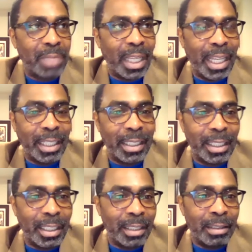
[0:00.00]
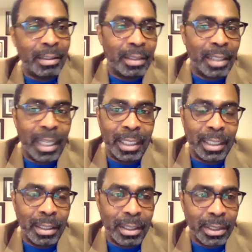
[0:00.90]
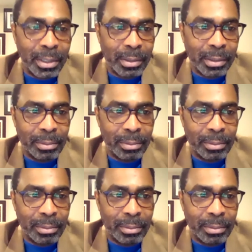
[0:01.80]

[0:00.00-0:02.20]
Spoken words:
18 years.